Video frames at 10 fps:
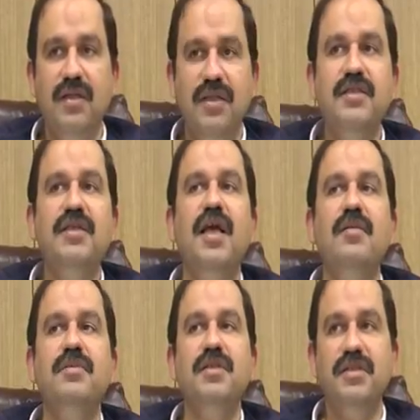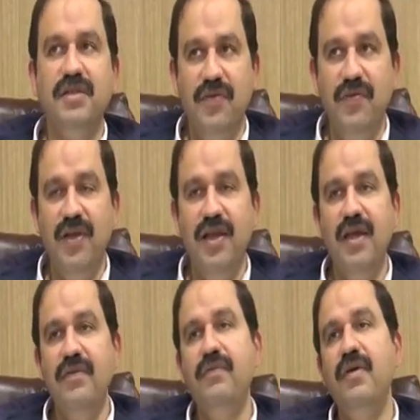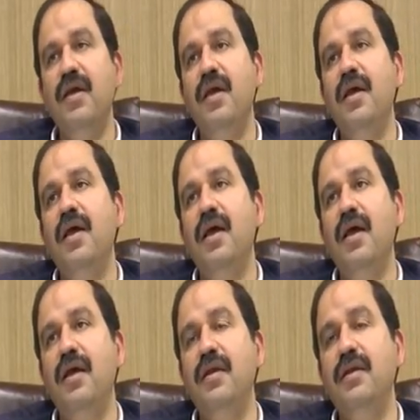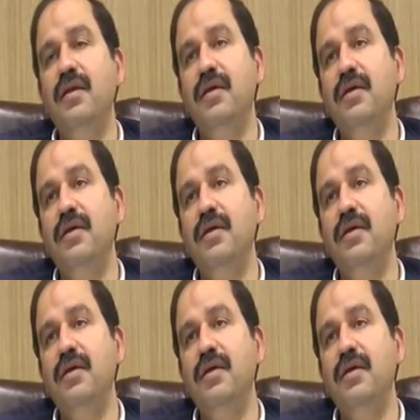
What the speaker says: This helps in saving life, and